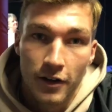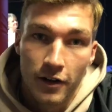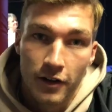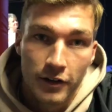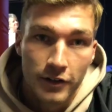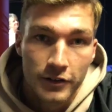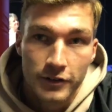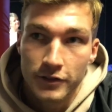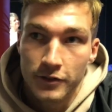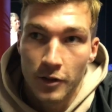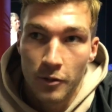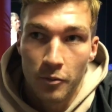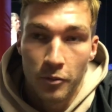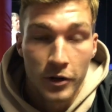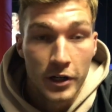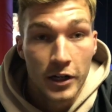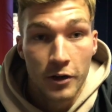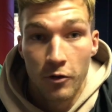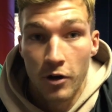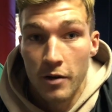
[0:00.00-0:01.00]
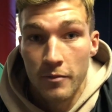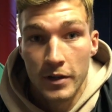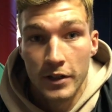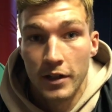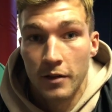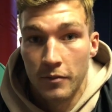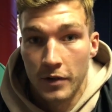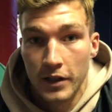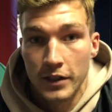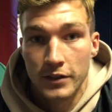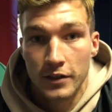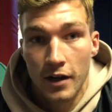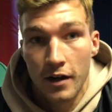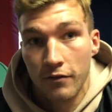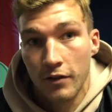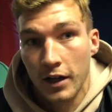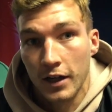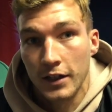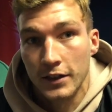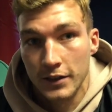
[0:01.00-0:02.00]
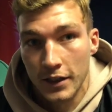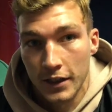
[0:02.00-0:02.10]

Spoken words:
know, it's brilliant work being done by the staff, like I